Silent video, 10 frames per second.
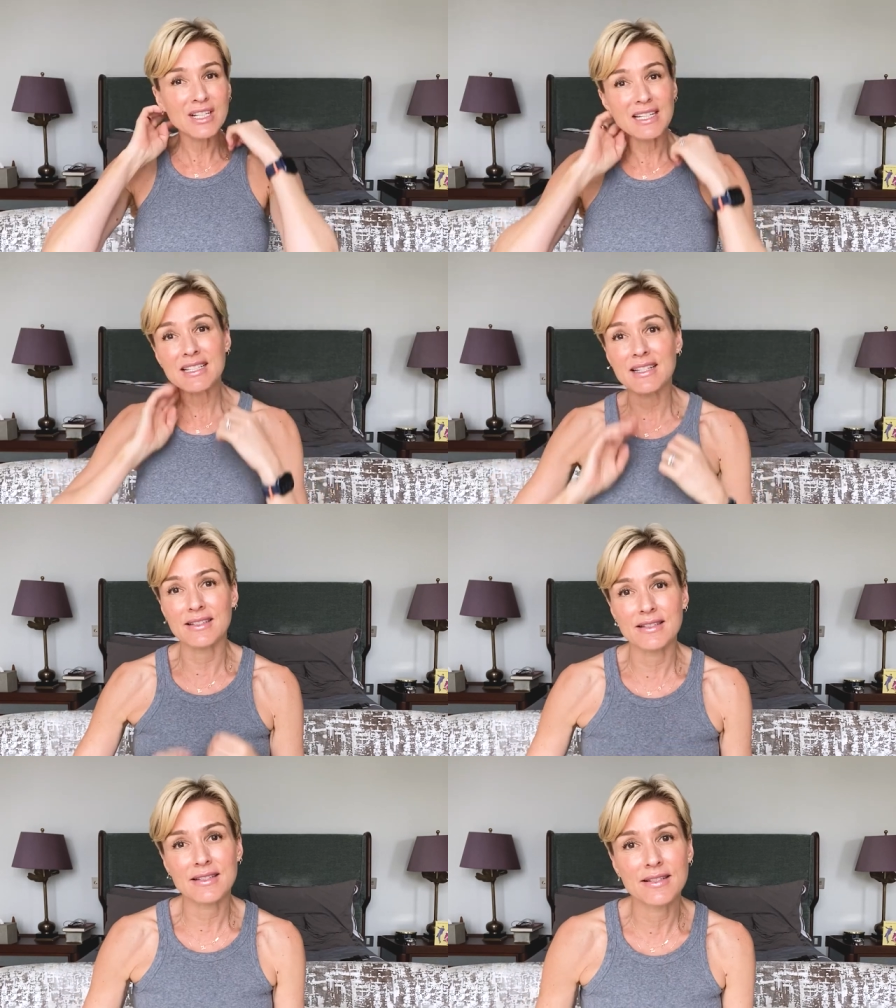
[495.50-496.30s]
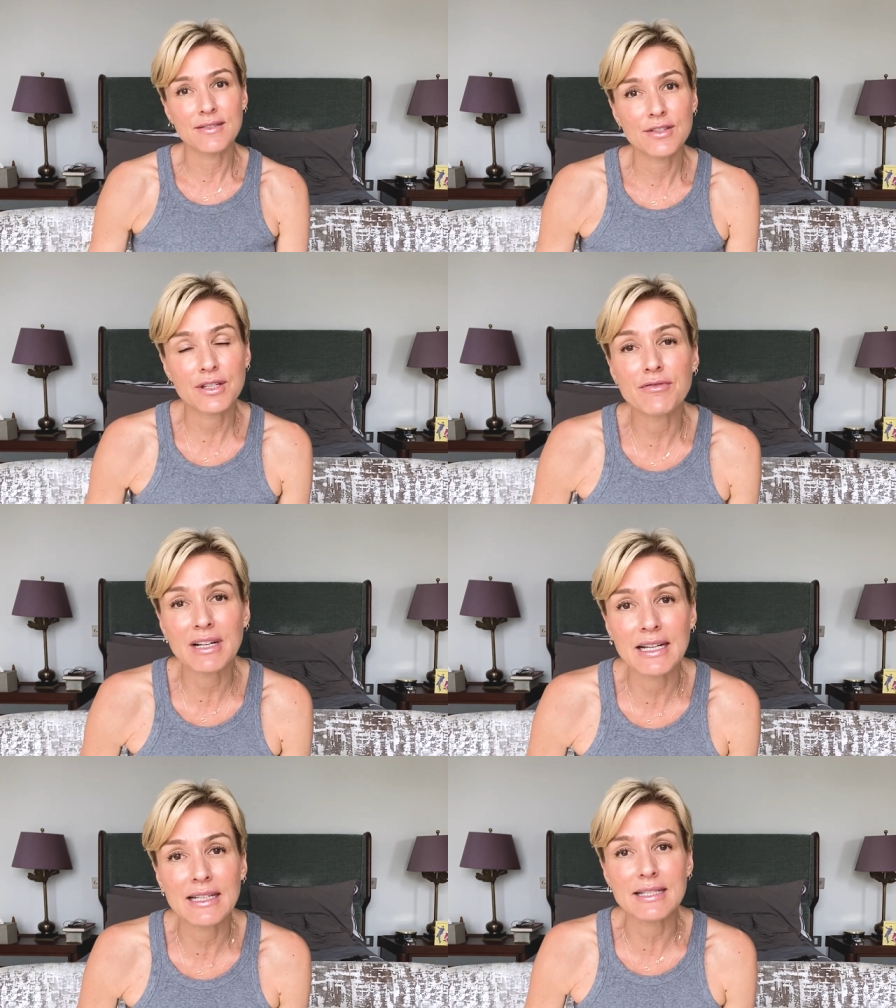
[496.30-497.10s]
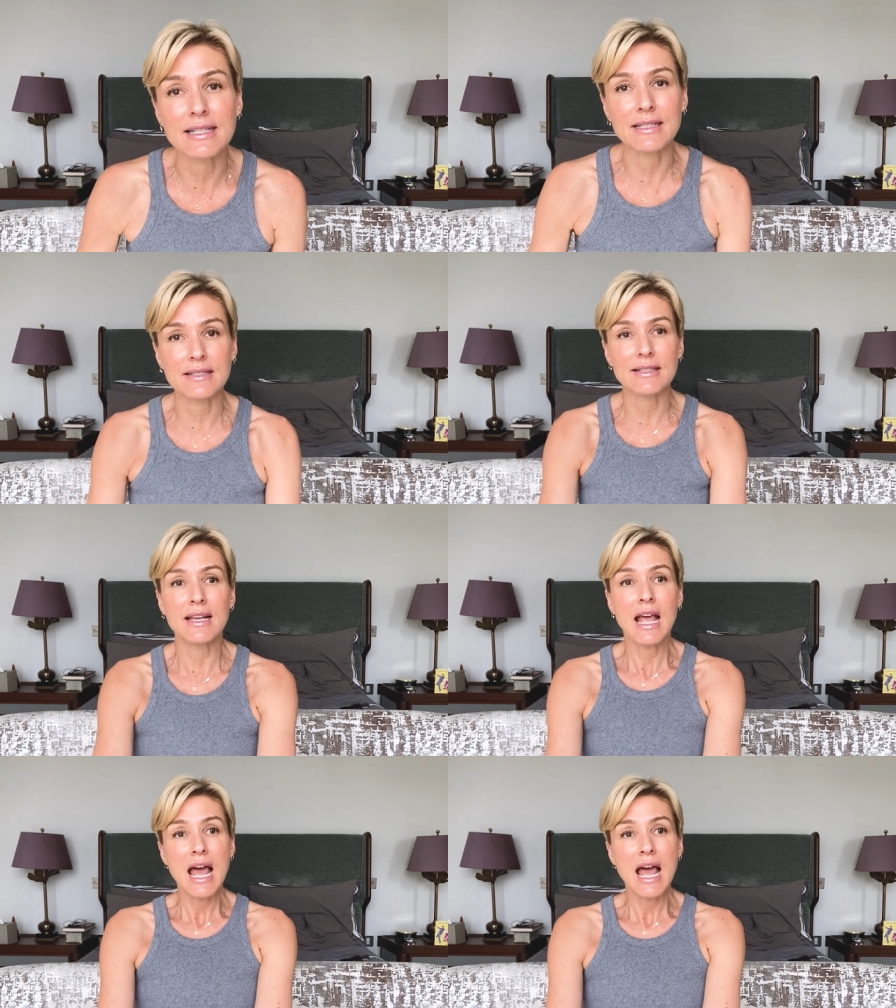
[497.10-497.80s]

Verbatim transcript: She listens. She really listens.